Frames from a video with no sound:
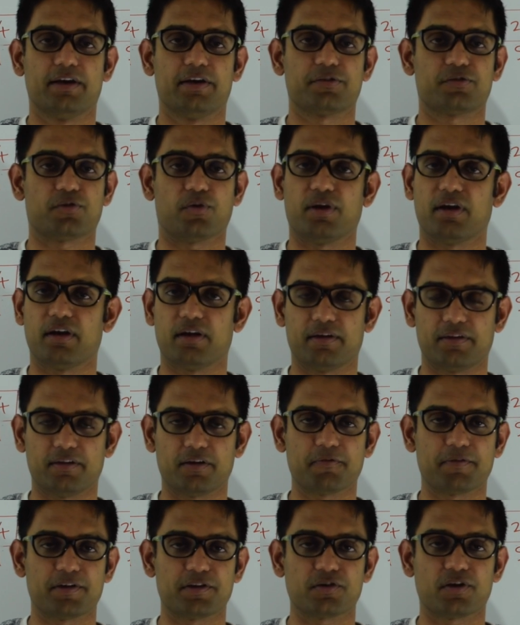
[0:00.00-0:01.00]
So in
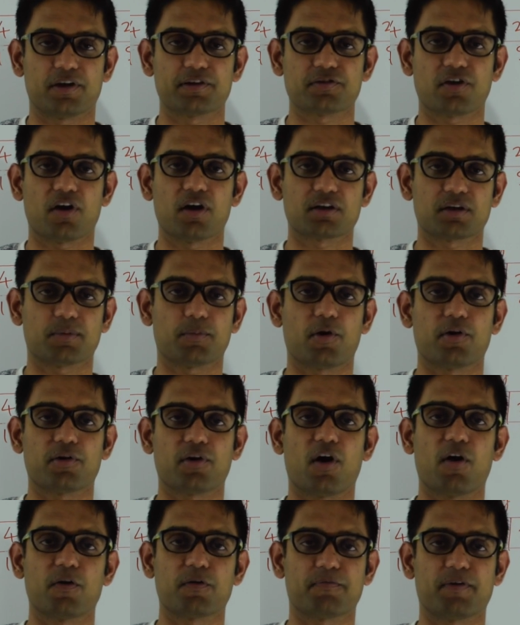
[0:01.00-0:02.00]
another video I talked about
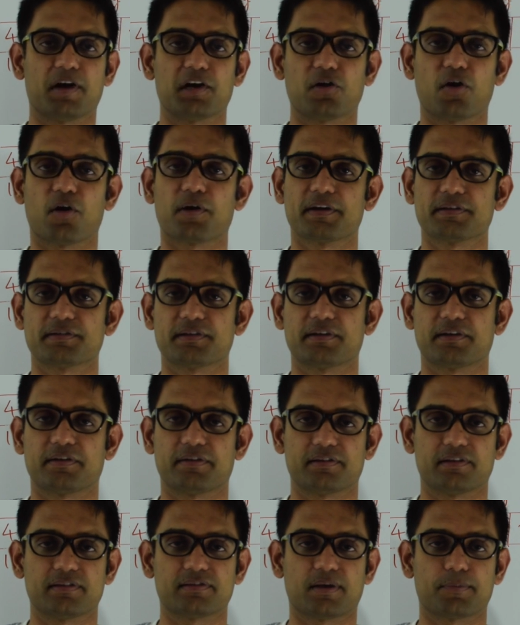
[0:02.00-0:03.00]
how to find longest
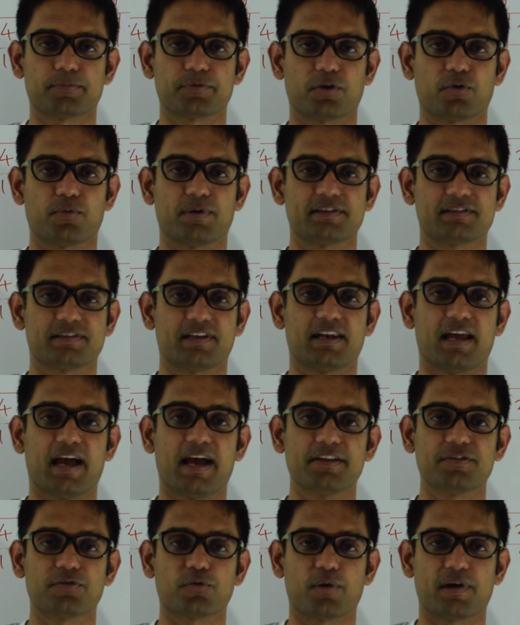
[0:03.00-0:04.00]
increasing subsequence in
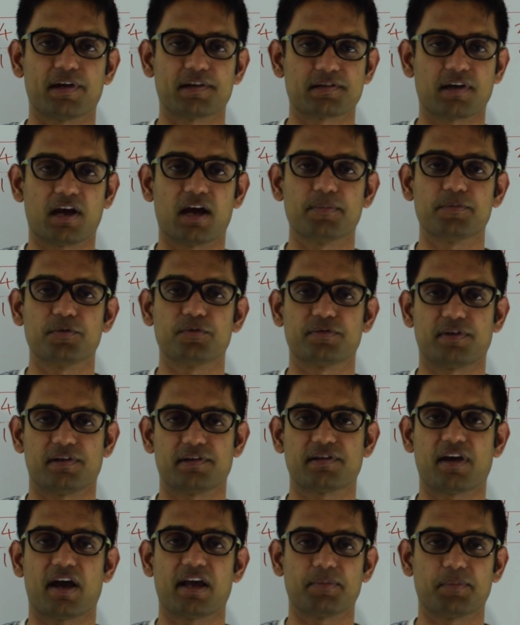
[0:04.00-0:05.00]
n squared time using
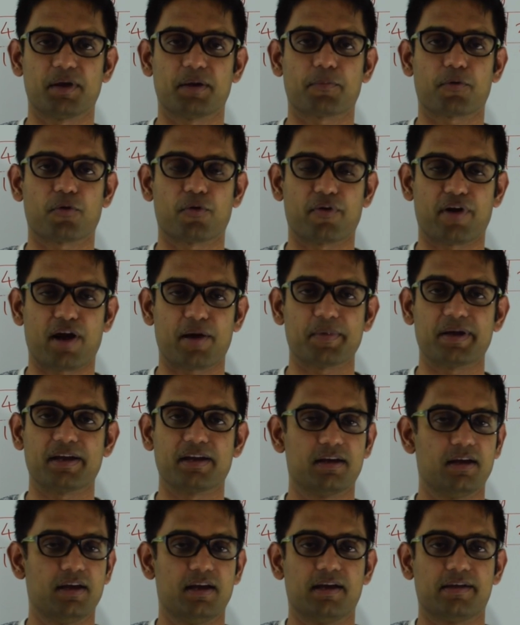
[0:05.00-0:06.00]
dynamic programming.